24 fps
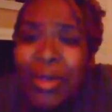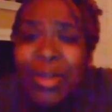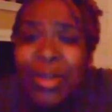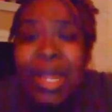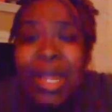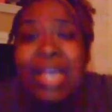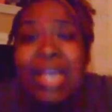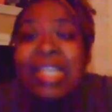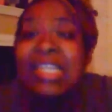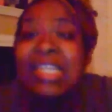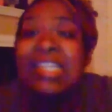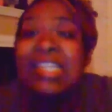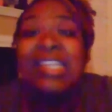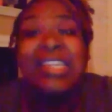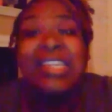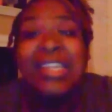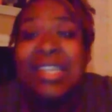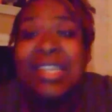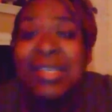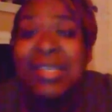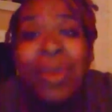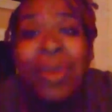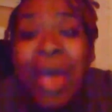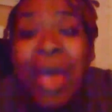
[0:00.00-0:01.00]
that's
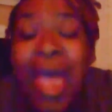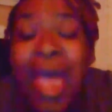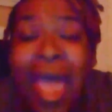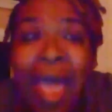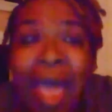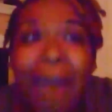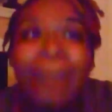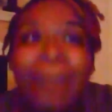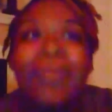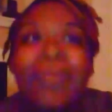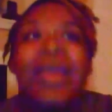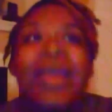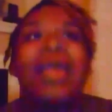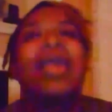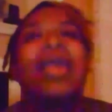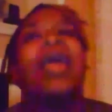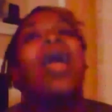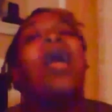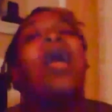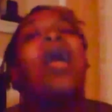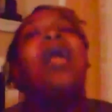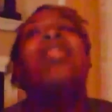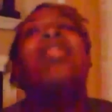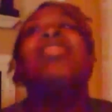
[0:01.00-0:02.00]
just what happened.
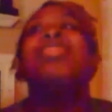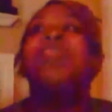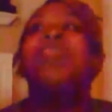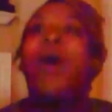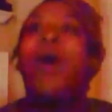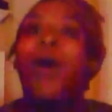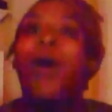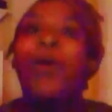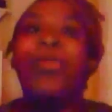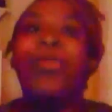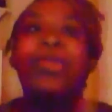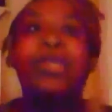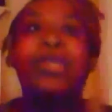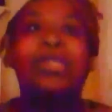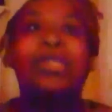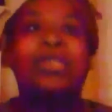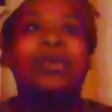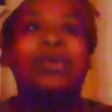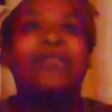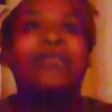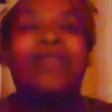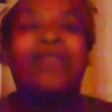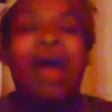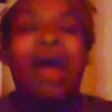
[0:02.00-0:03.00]
Though the
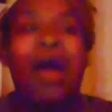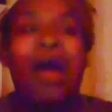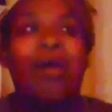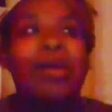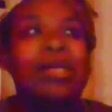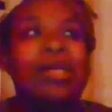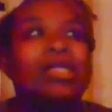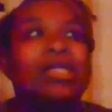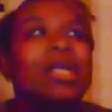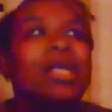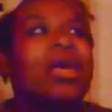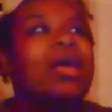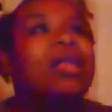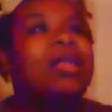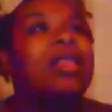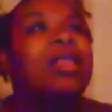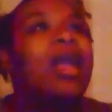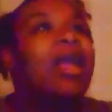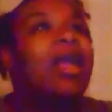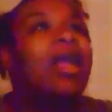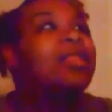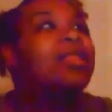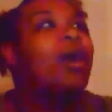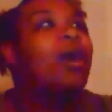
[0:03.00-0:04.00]
sunflowers,
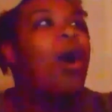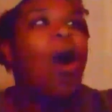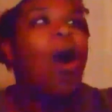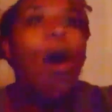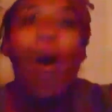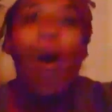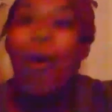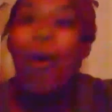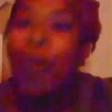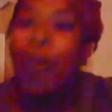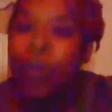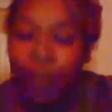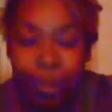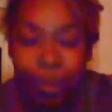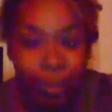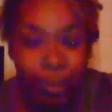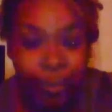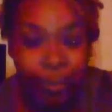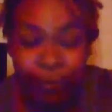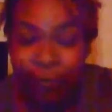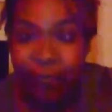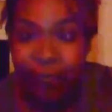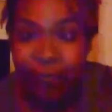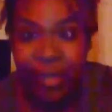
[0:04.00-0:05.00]
like the whole
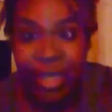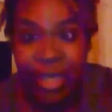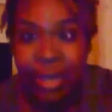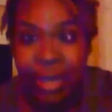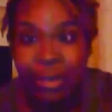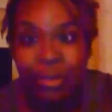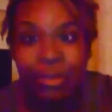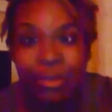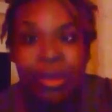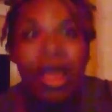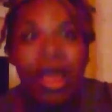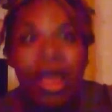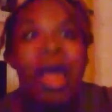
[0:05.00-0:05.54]
field